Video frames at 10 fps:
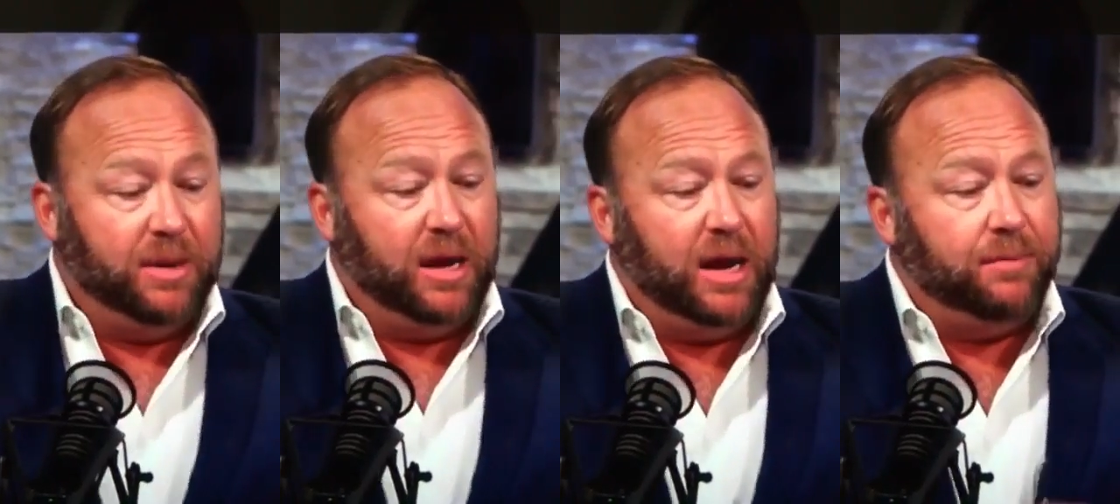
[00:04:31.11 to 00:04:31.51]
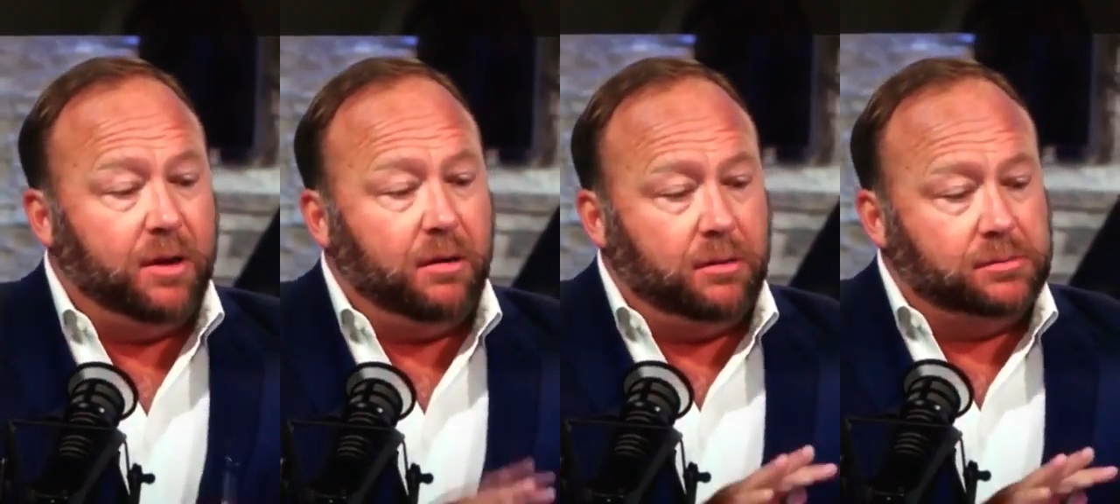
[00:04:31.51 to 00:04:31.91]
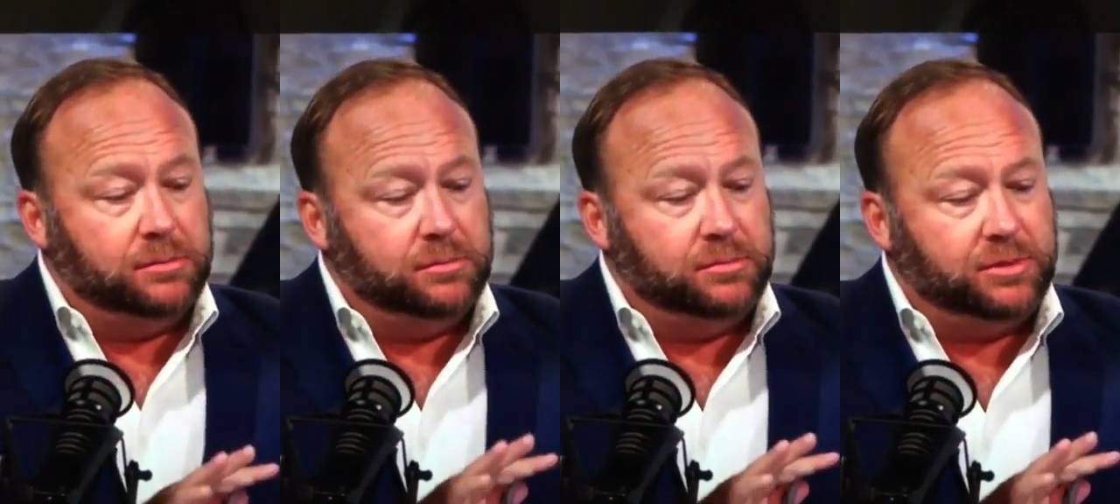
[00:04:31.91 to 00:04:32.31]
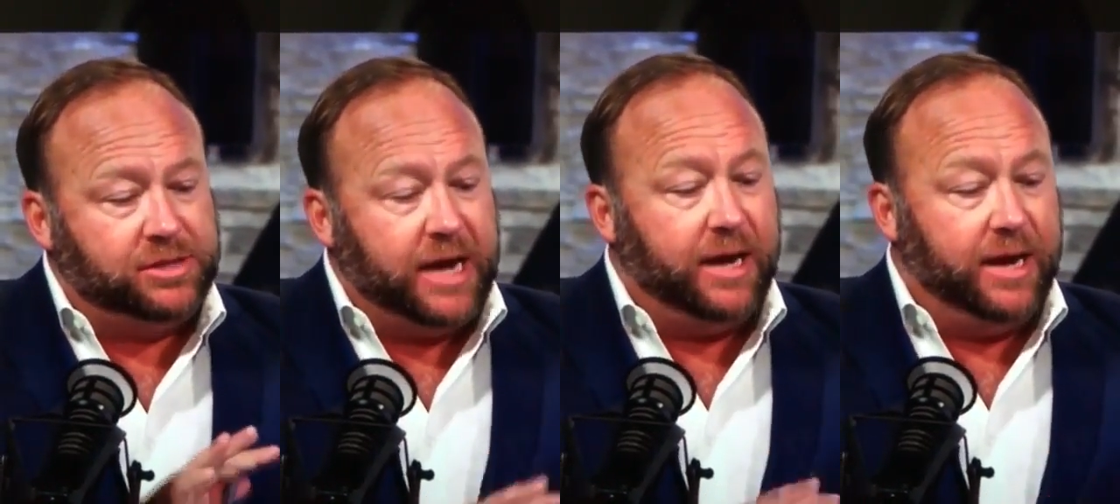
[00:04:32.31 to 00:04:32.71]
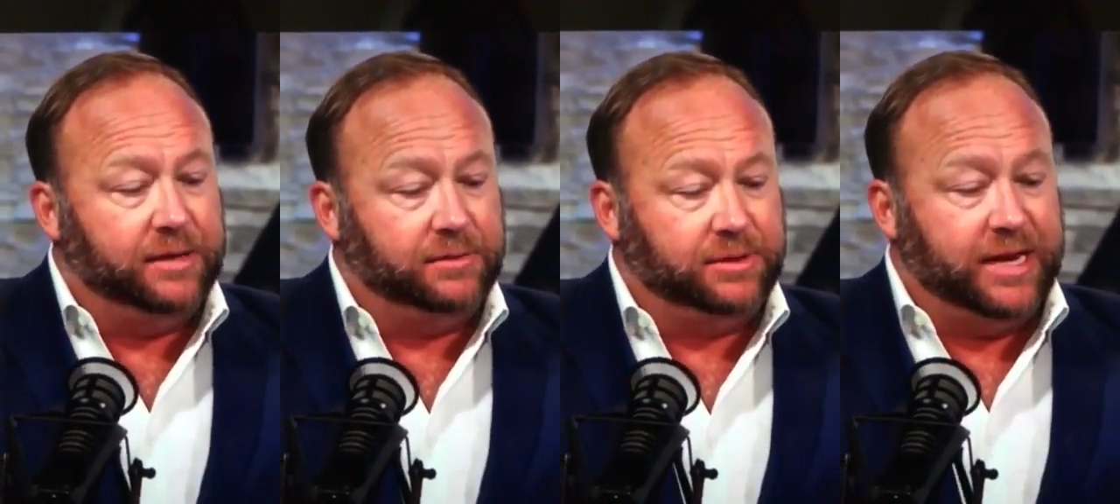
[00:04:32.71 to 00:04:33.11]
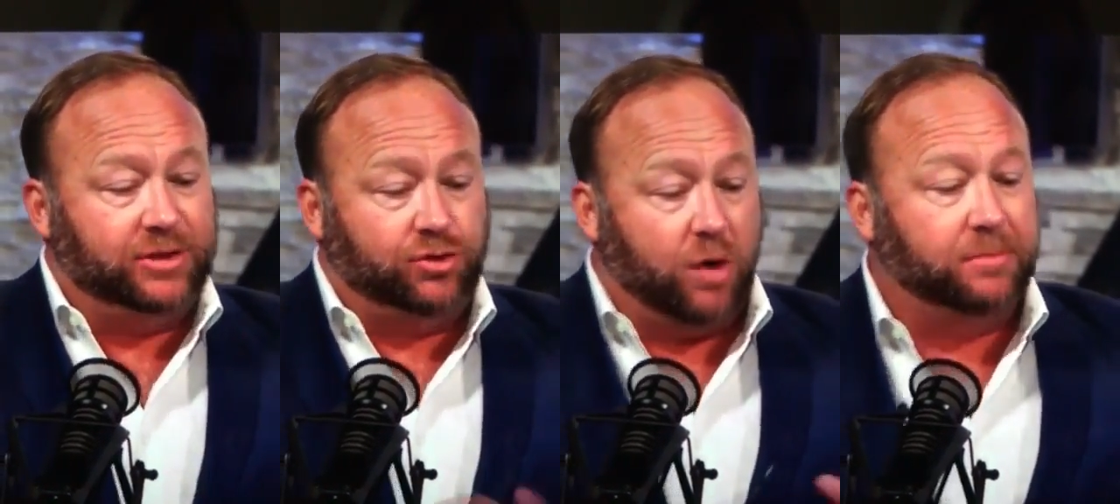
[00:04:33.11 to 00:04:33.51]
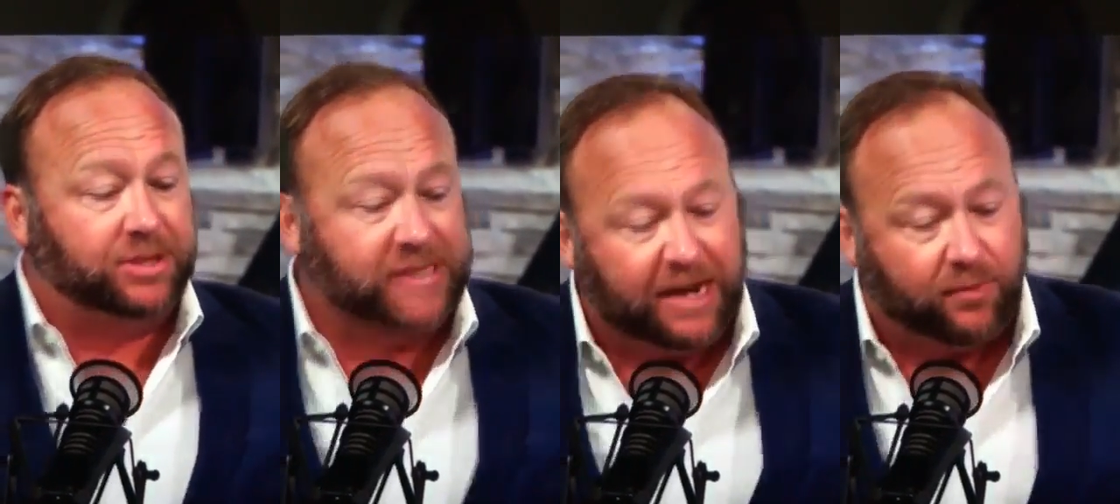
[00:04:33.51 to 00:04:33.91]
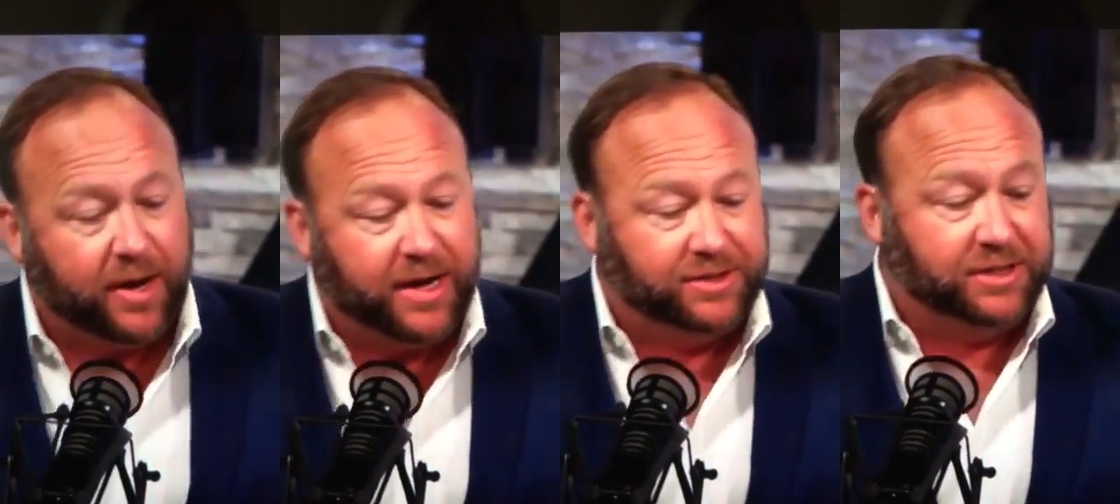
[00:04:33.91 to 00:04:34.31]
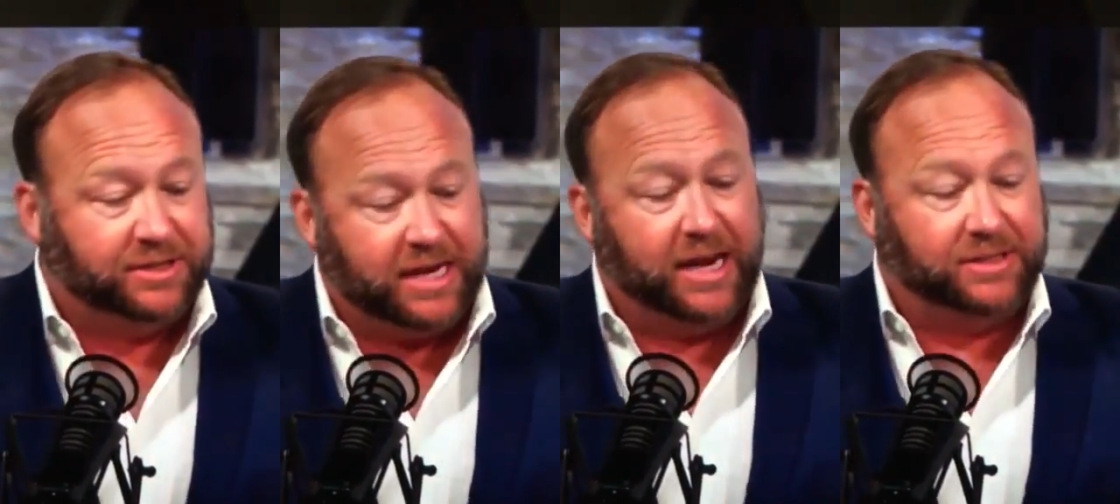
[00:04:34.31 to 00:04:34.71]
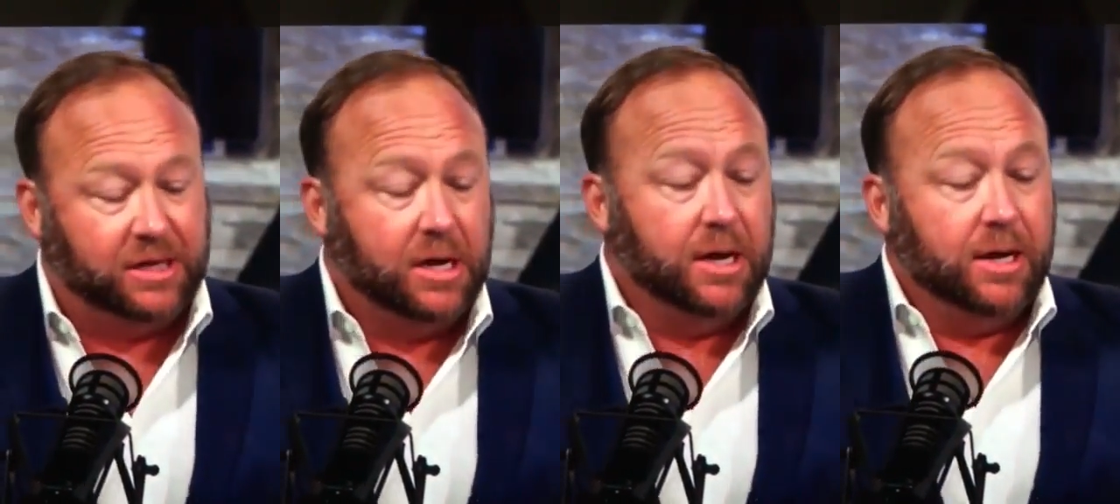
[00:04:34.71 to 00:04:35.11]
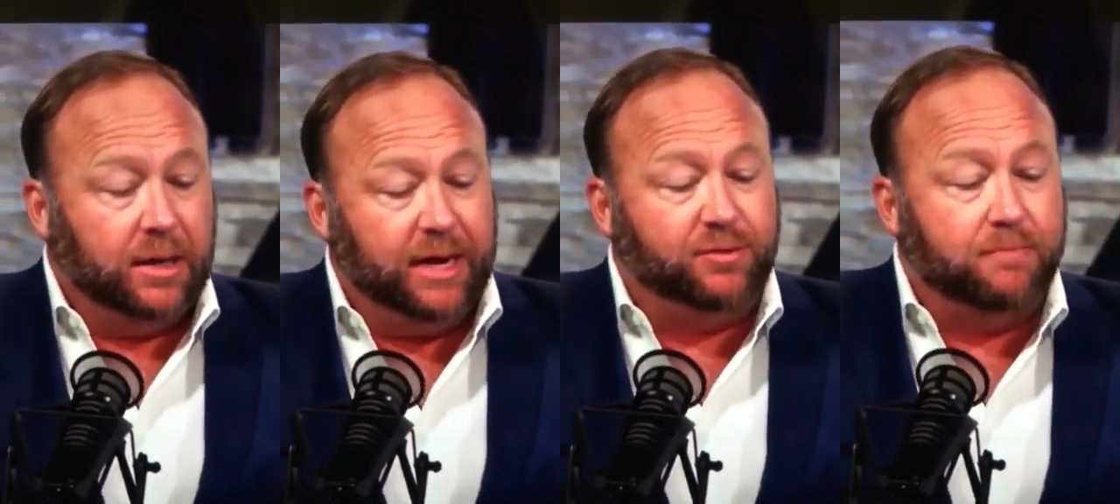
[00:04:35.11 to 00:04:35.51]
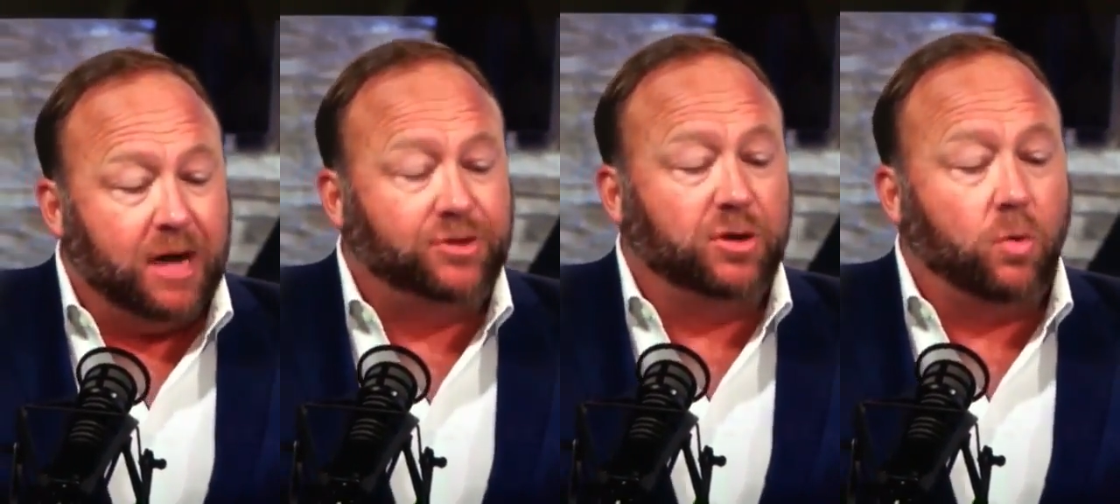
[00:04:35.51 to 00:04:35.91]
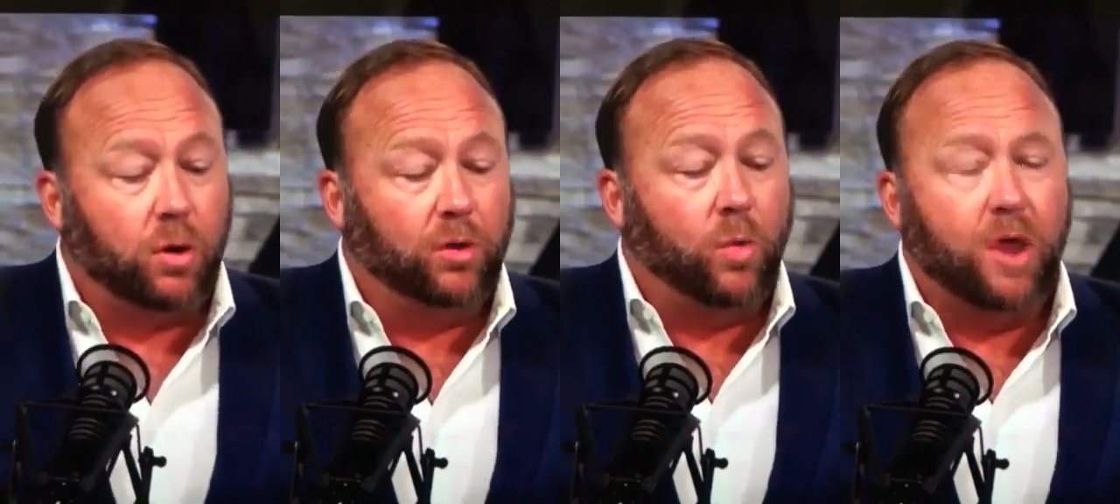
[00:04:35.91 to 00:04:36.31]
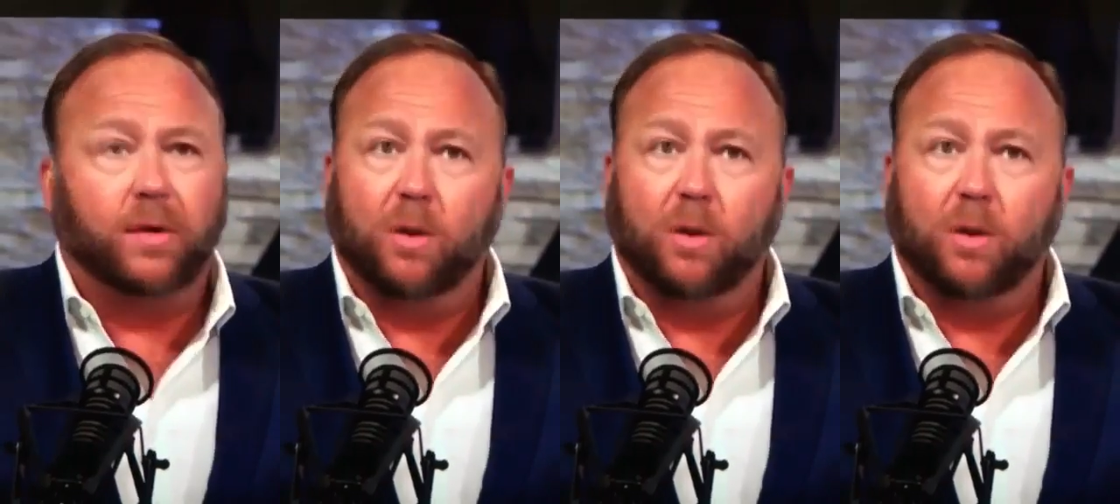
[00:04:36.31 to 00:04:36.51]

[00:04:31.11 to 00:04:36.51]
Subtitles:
I mean, even CNN says Trump savoring his success leaves much of the world